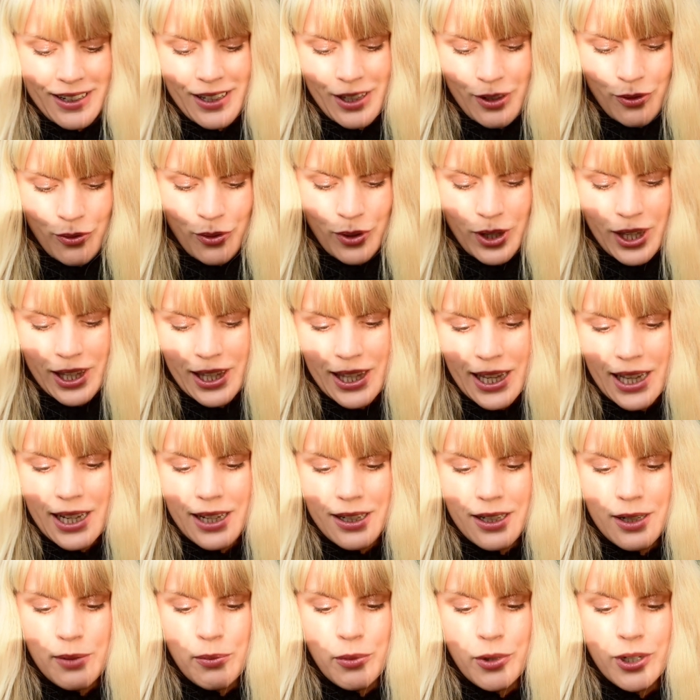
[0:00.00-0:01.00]
if we can get
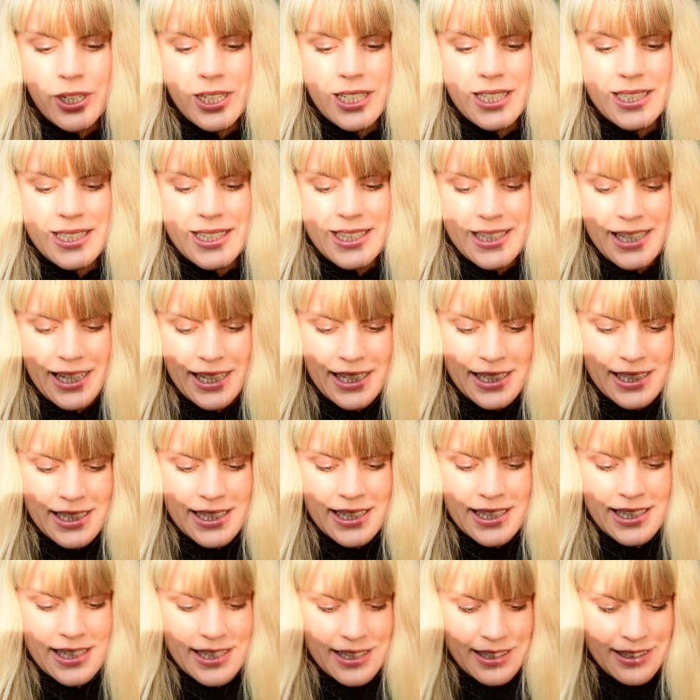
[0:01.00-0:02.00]
any more
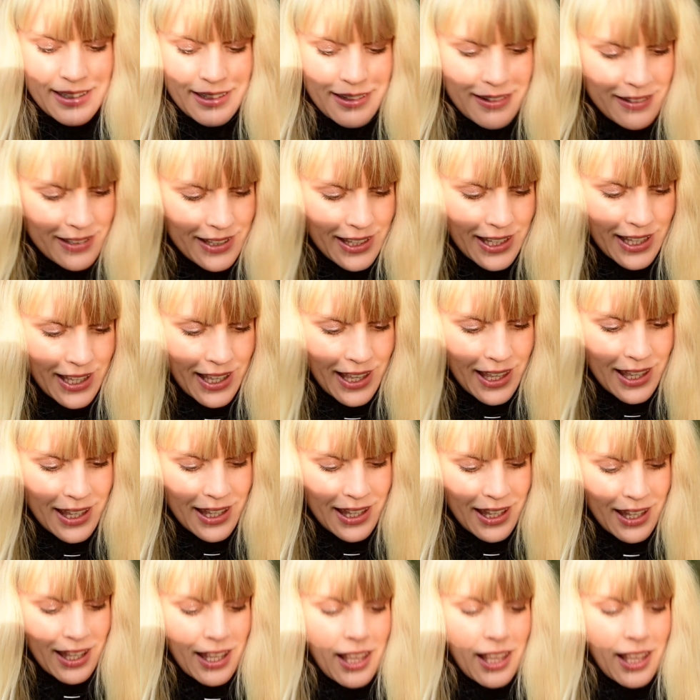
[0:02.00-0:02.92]
insights. Okay.